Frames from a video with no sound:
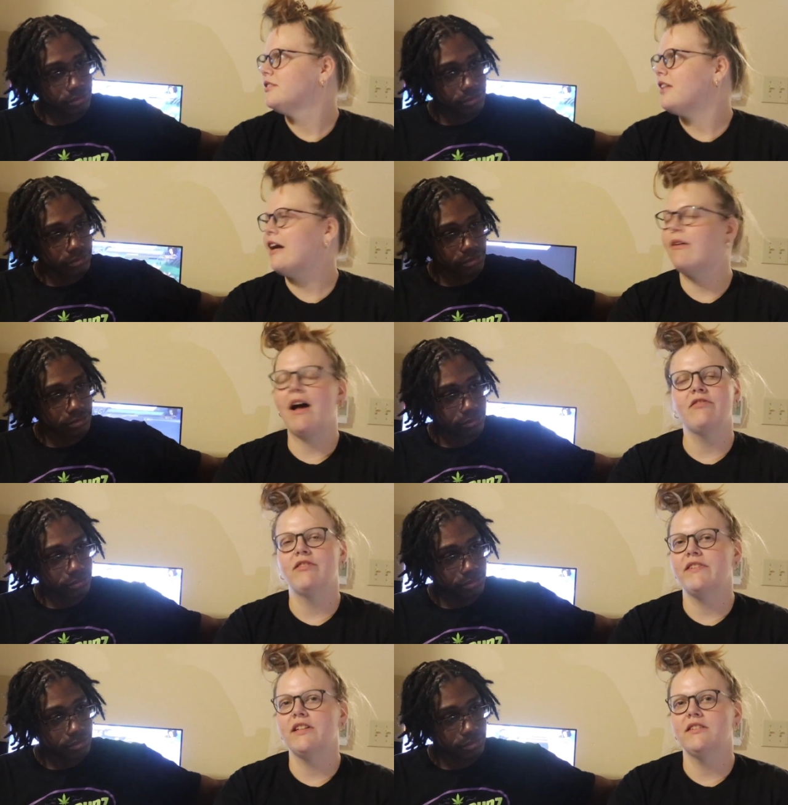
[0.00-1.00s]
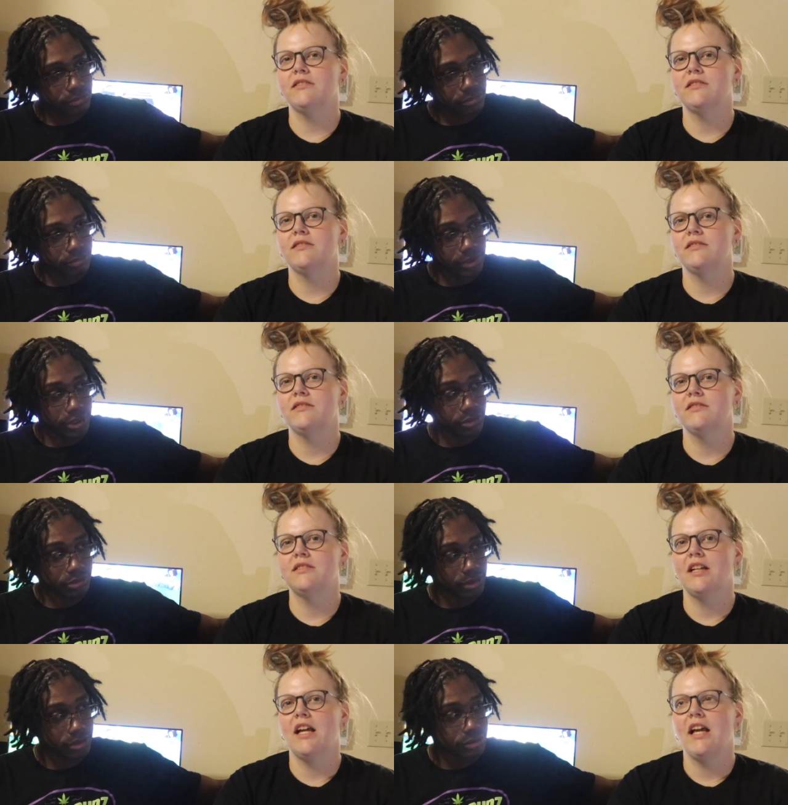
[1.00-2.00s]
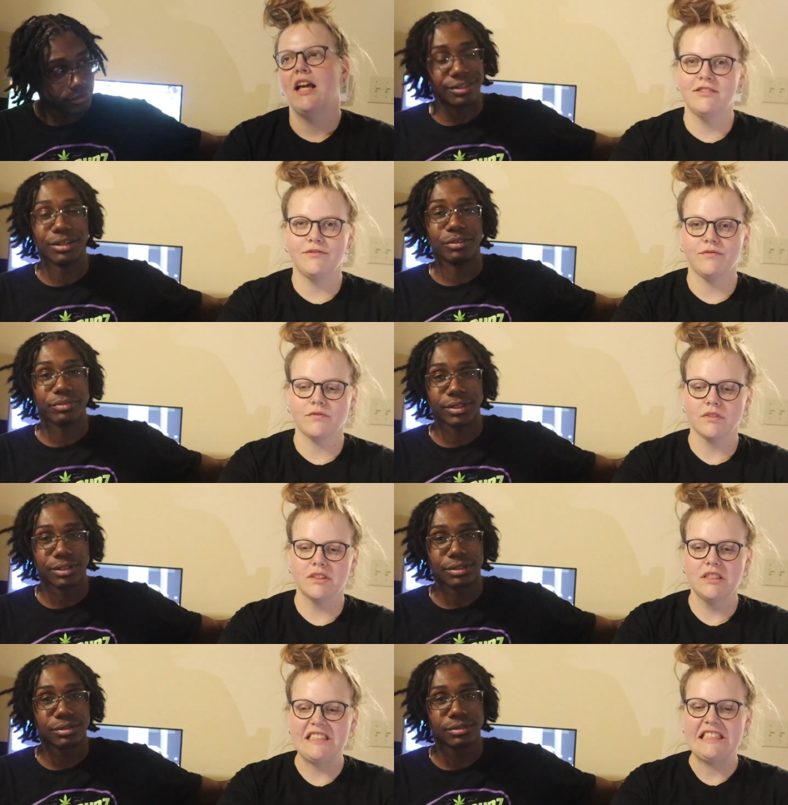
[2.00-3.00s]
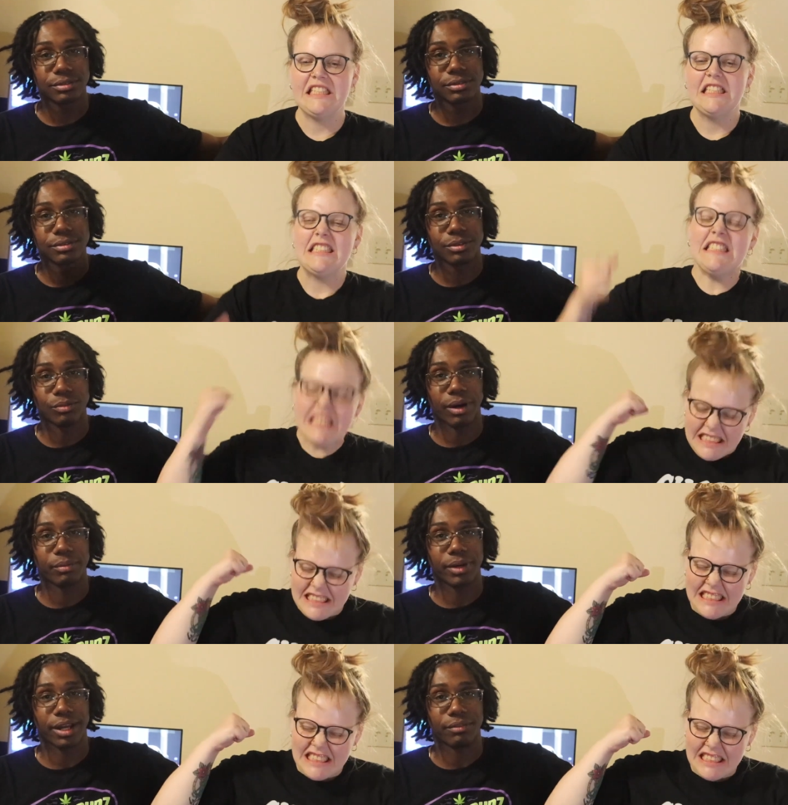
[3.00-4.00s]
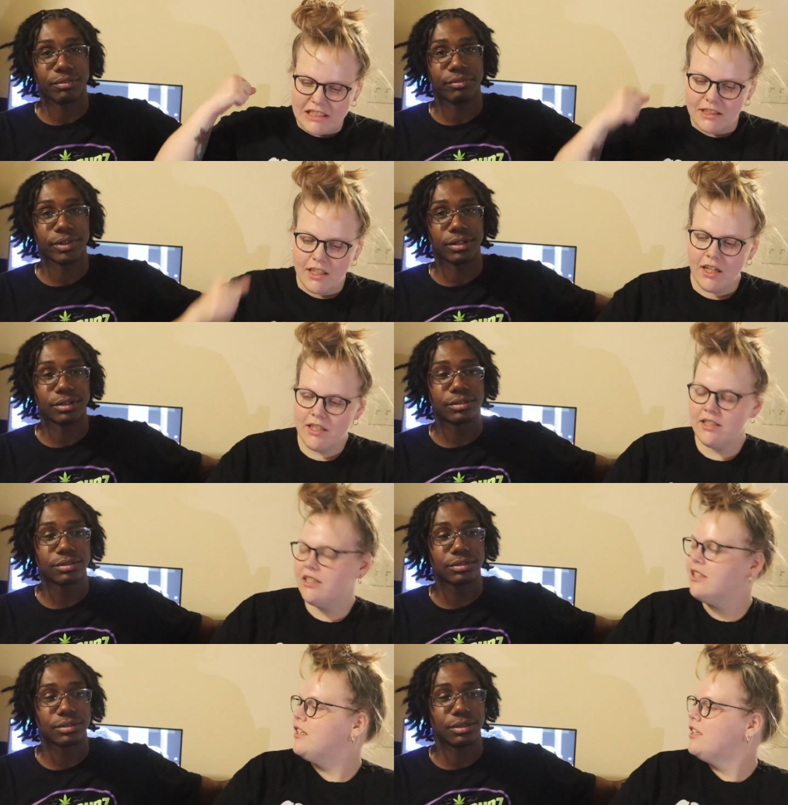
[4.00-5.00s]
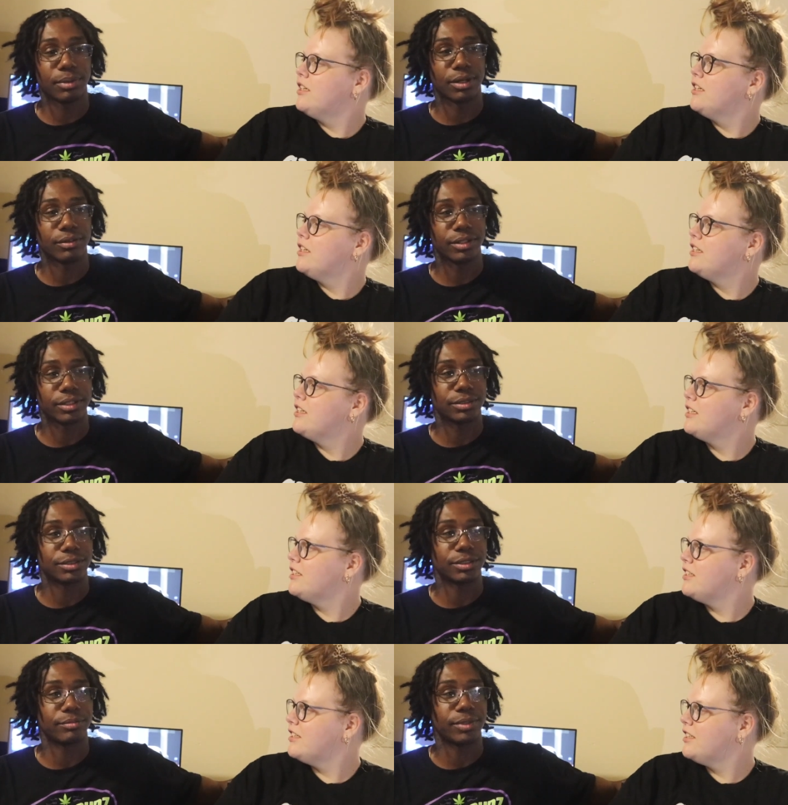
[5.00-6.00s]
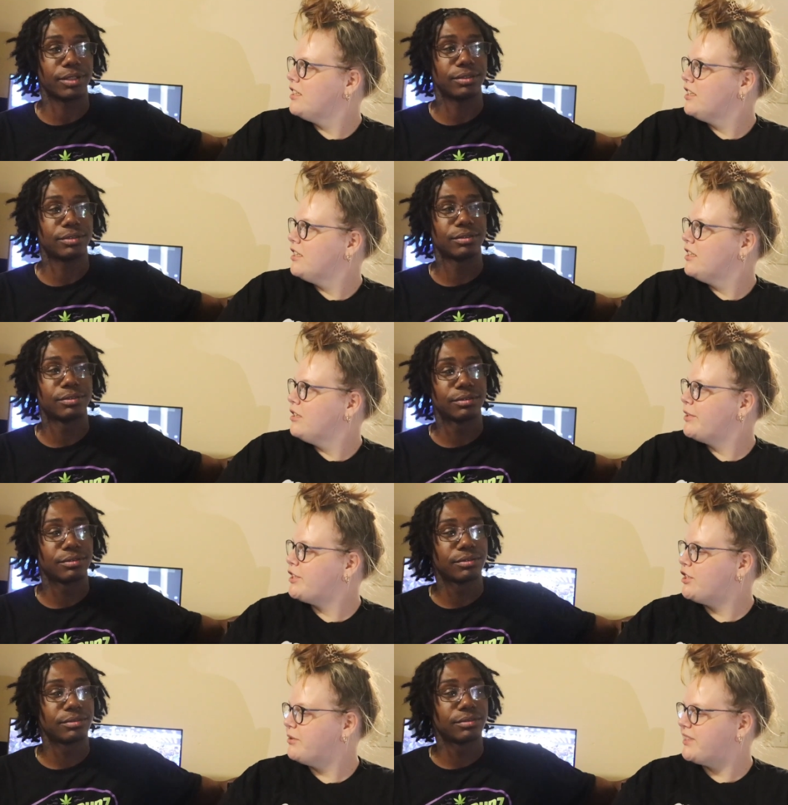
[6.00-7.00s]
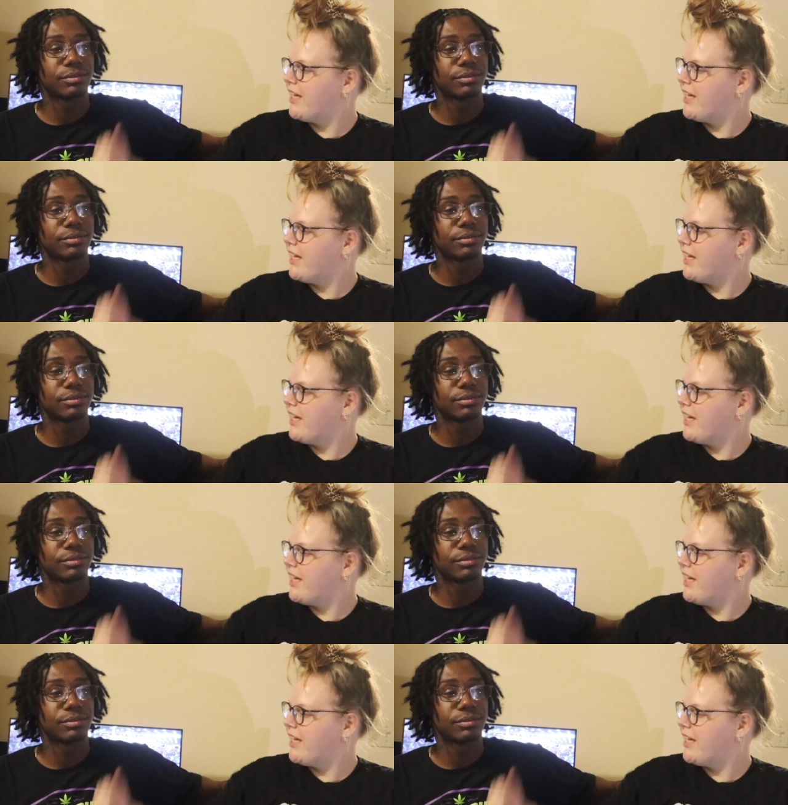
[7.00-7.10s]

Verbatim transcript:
Speaker 1: I don't have a fear.
Speaker 2: Neither do I. No fear. Why would I have a fear about a relationship that.
Speaker 1: We should do it